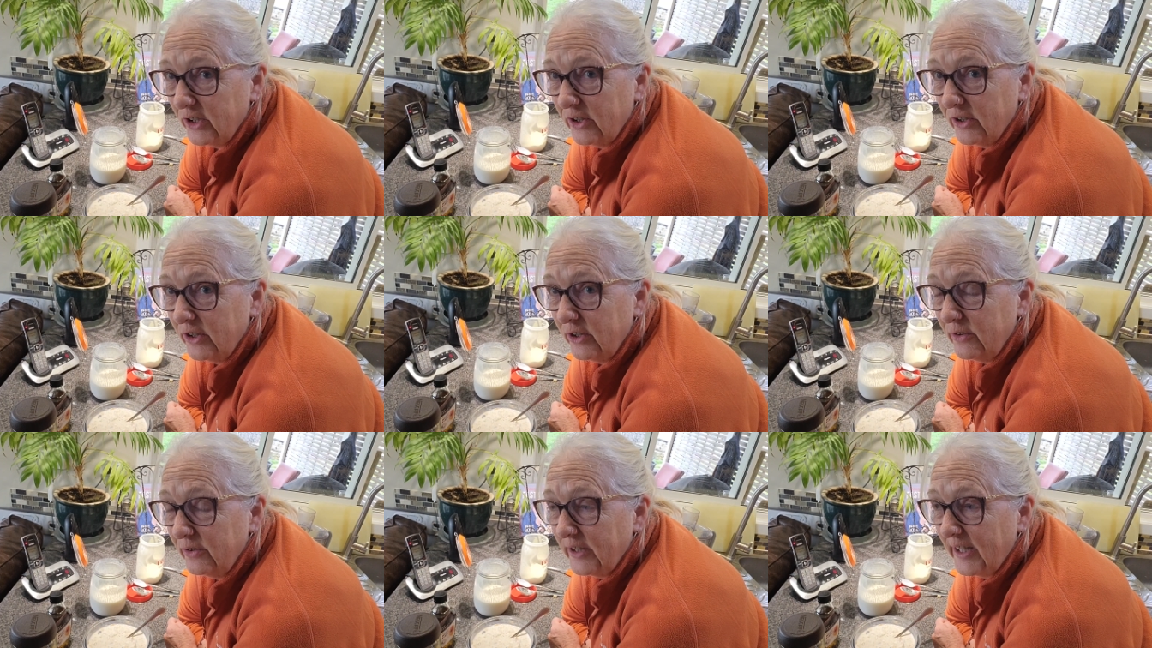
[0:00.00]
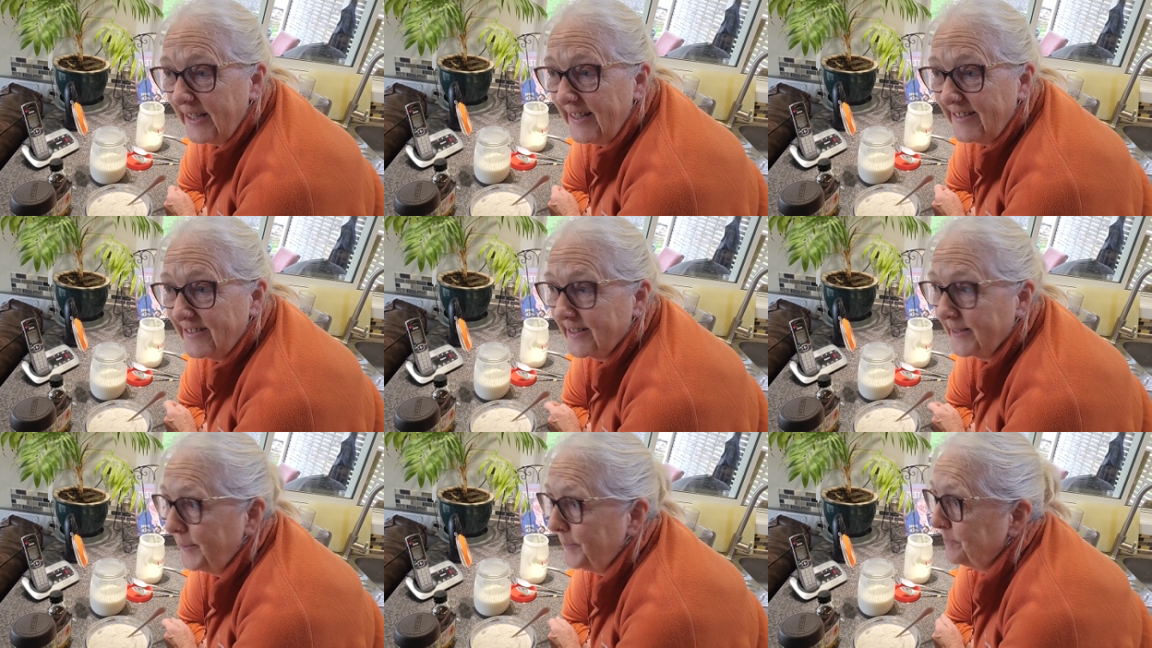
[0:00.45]
to
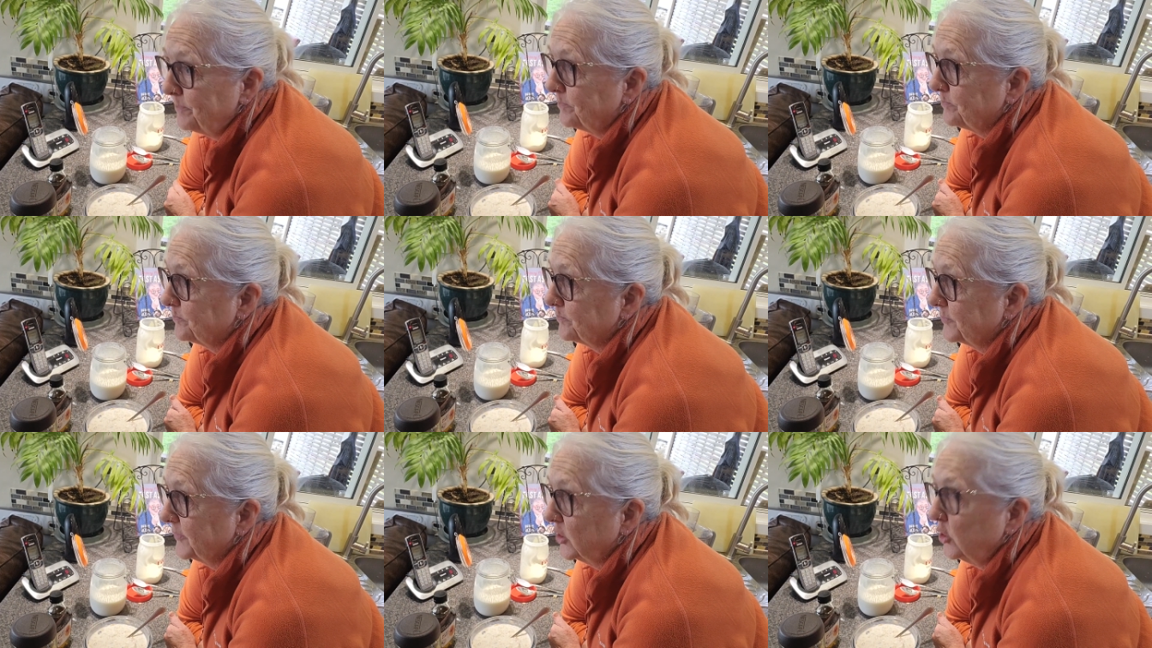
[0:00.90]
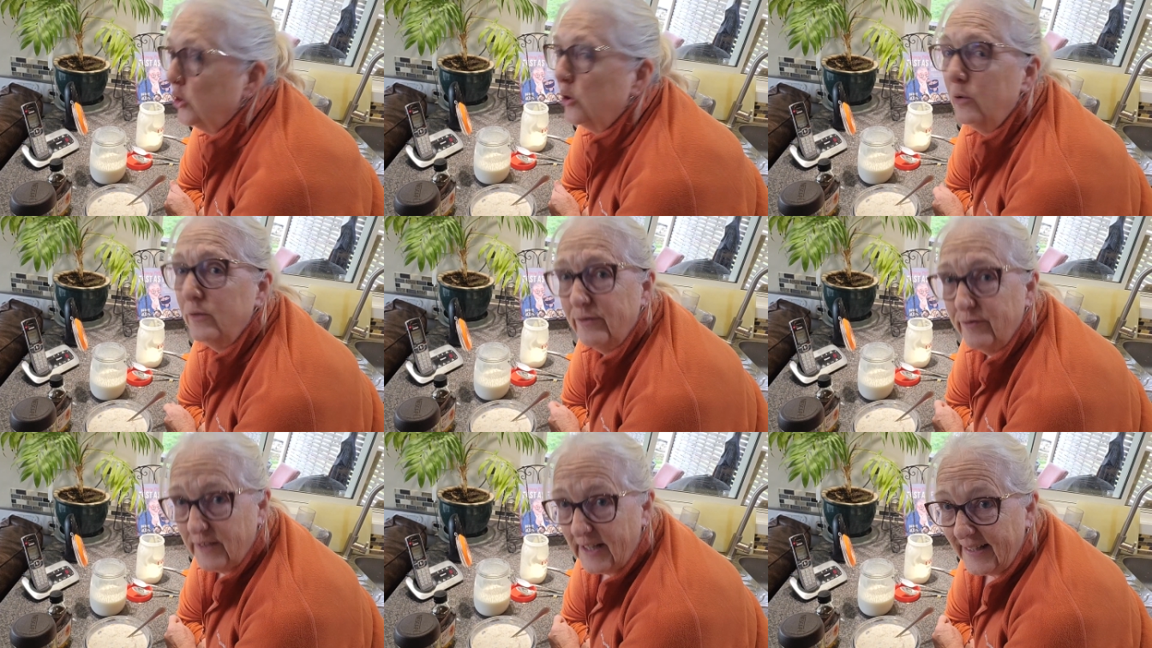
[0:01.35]
eat
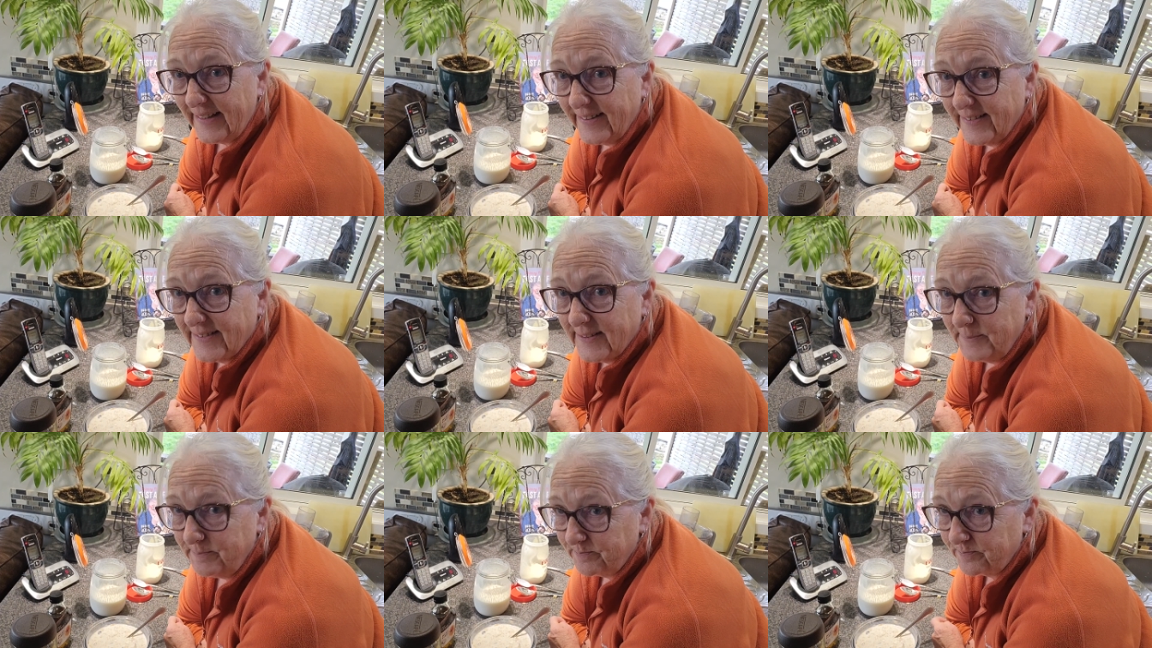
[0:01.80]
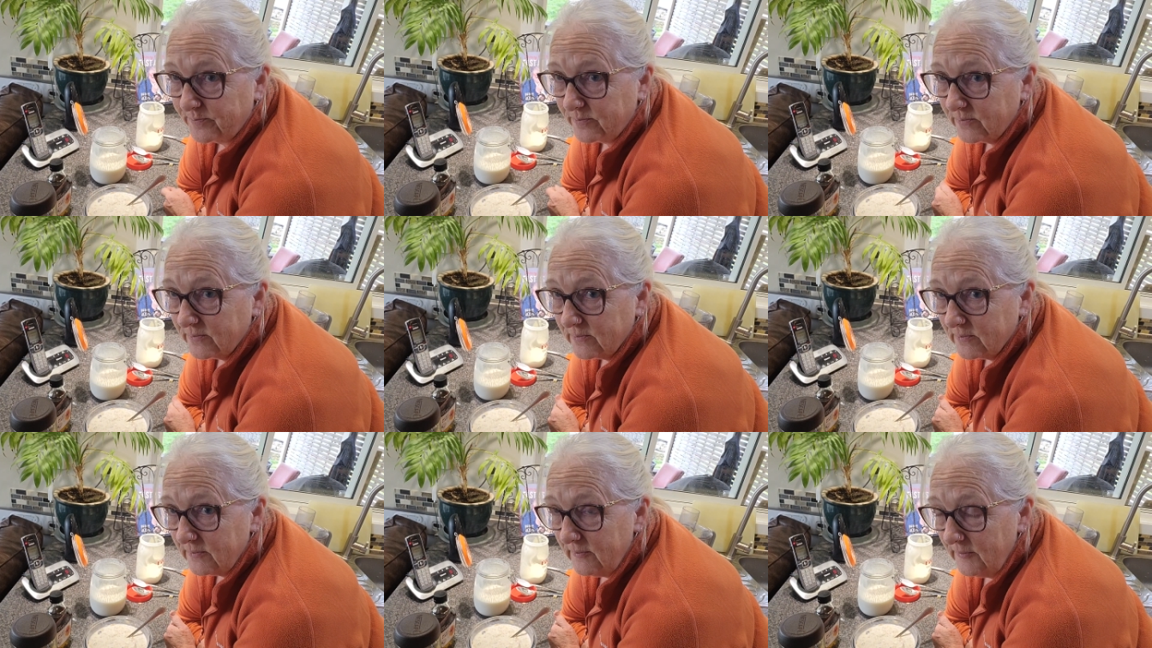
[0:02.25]
cornflakes
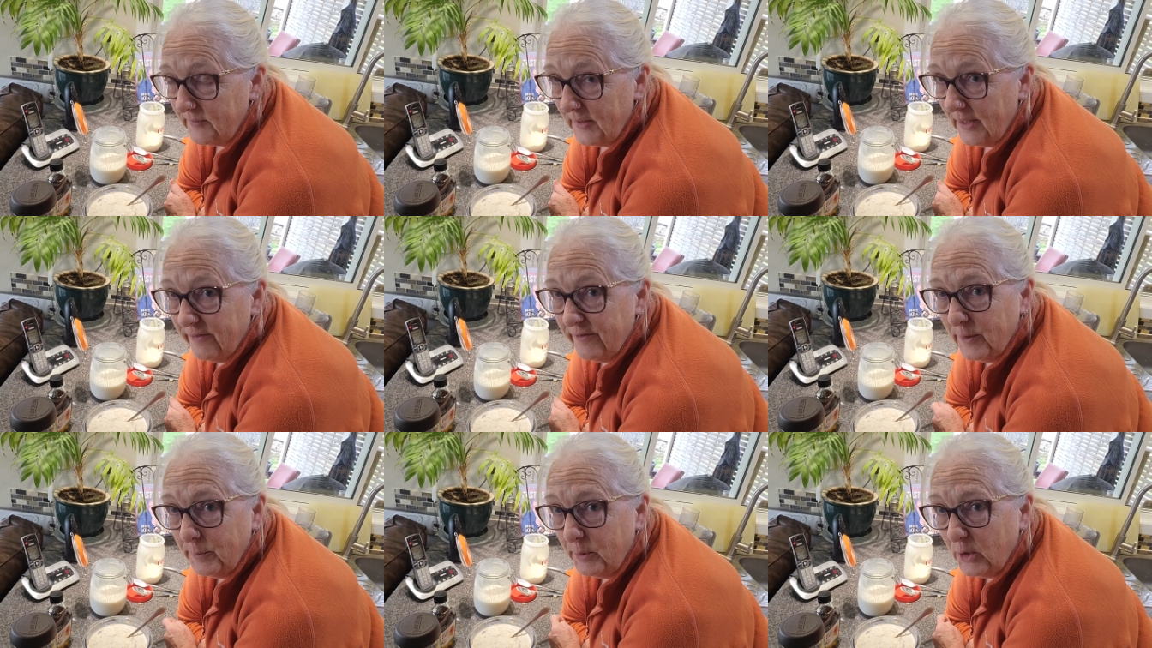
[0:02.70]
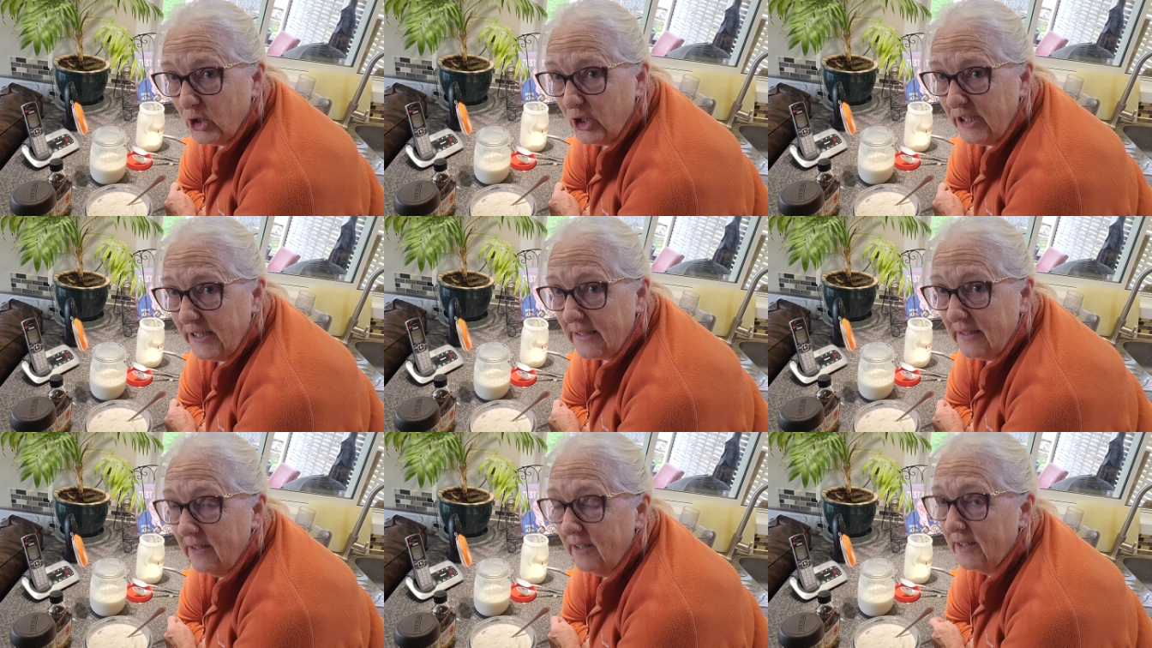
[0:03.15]
for
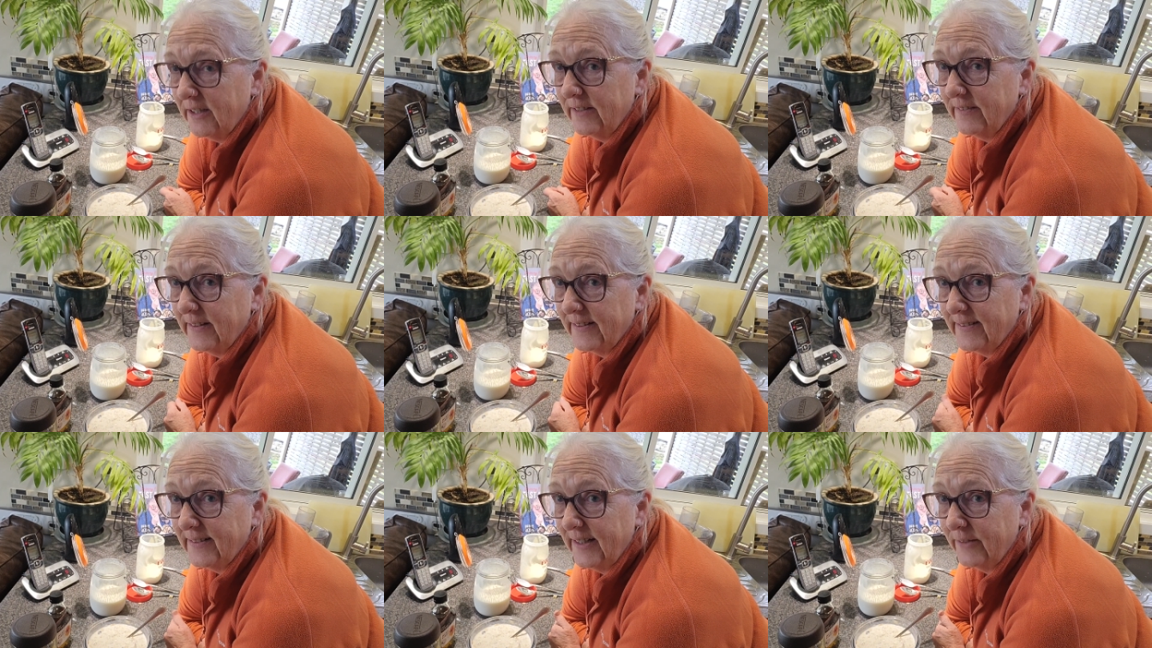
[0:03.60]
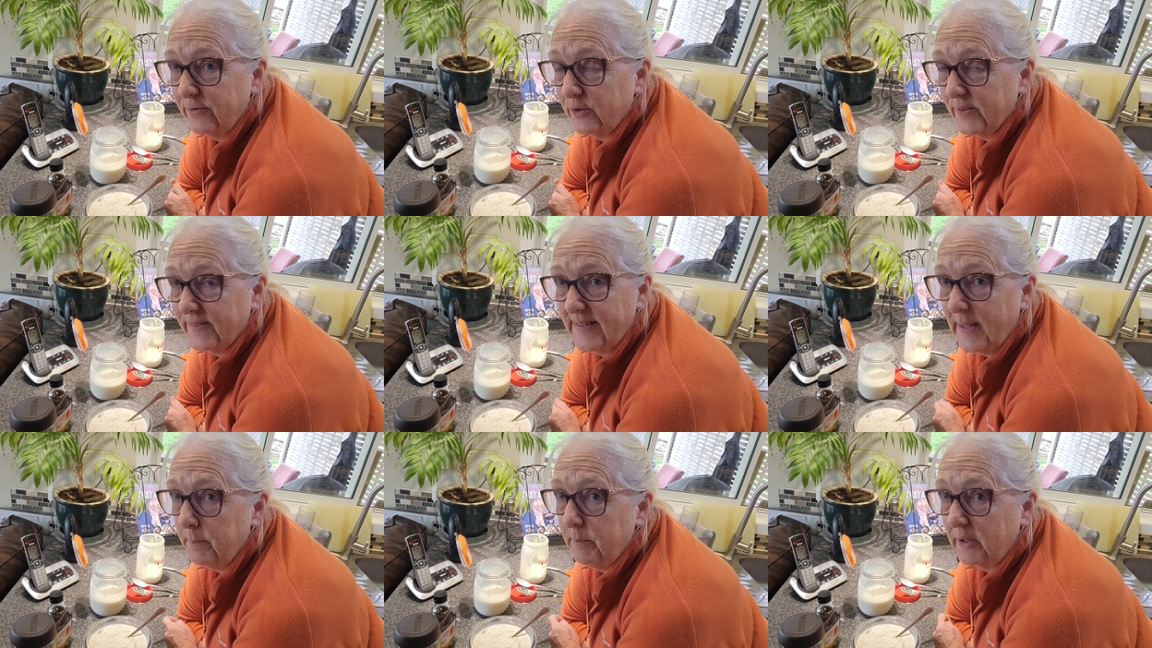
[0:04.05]
pudding in the, for
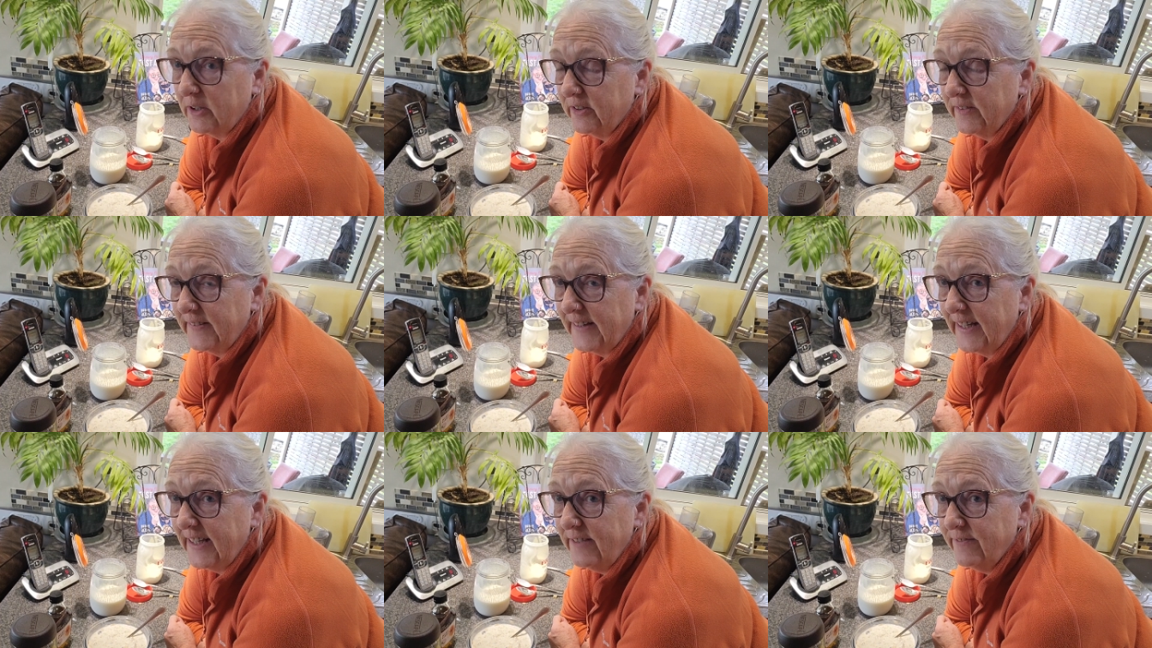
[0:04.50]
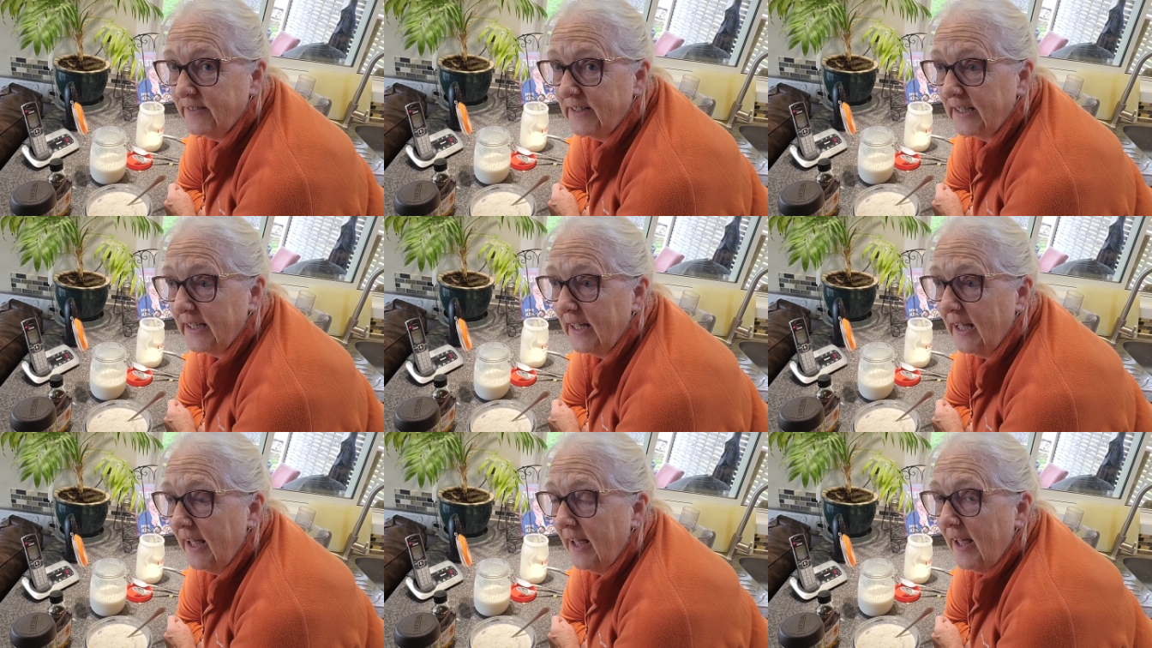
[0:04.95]
supper in the evening.